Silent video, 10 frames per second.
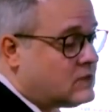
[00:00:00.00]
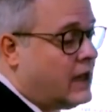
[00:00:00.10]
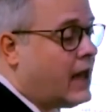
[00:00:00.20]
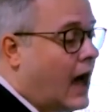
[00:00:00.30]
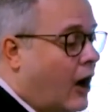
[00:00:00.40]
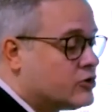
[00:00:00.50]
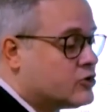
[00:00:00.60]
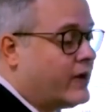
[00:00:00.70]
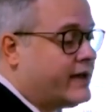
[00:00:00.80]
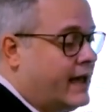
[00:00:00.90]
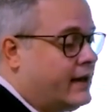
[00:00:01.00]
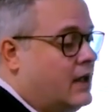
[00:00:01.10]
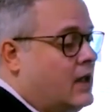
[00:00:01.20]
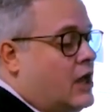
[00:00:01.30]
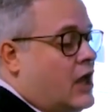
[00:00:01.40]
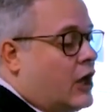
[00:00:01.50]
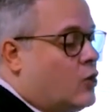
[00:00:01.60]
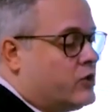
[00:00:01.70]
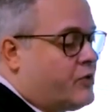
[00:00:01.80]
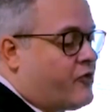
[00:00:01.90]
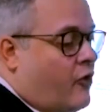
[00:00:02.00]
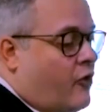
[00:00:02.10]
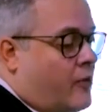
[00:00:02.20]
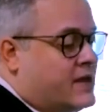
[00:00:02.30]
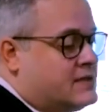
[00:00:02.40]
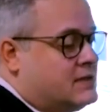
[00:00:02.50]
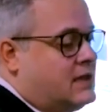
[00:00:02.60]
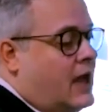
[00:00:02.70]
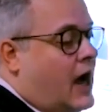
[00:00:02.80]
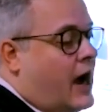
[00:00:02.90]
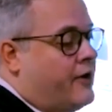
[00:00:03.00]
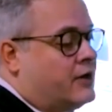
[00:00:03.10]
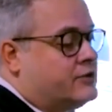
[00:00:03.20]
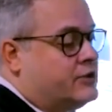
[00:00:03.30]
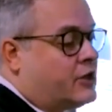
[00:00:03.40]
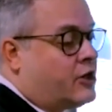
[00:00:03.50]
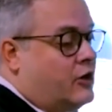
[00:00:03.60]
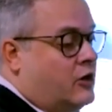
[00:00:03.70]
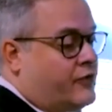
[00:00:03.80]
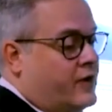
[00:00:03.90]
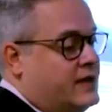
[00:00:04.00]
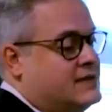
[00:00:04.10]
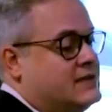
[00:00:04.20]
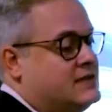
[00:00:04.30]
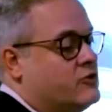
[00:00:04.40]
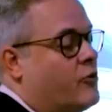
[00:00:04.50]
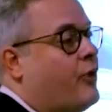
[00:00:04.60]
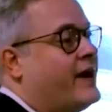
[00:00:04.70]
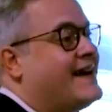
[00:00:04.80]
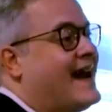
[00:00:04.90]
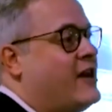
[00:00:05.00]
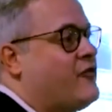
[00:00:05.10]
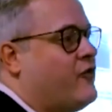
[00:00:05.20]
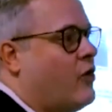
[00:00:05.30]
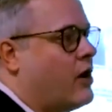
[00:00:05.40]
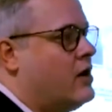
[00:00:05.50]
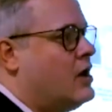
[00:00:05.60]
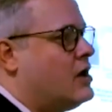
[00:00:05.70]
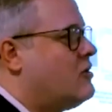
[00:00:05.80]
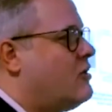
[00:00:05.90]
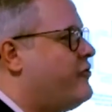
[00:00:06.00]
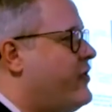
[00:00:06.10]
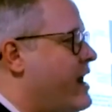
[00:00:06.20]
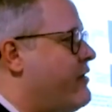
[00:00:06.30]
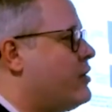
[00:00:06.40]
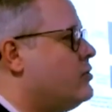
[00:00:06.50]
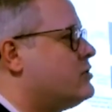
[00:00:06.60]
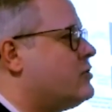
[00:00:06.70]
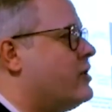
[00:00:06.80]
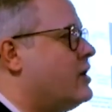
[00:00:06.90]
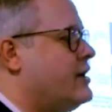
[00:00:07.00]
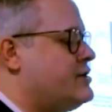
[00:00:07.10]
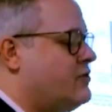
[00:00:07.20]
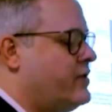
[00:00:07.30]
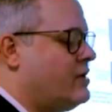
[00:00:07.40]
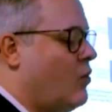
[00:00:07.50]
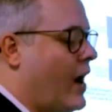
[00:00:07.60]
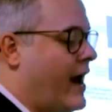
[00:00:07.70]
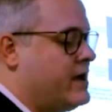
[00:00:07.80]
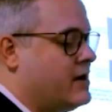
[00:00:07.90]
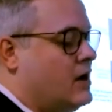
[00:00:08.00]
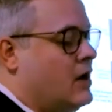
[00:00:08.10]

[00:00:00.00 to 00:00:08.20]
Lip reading: And also, again, good performance. The area under the curve is 0.94. So a very good correlation with the wire